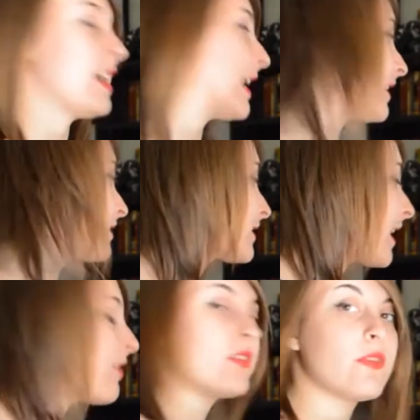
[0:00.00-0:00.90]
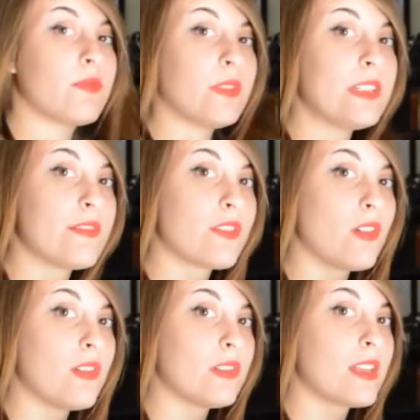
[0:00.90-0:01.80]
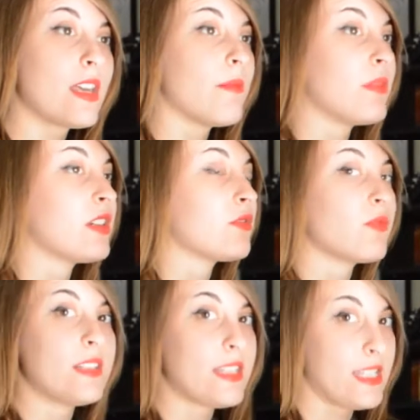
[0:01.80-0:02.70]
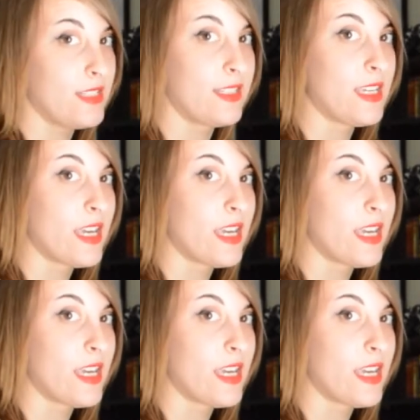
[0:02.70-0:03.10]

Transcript: It sounds really difficult, but it's really easy,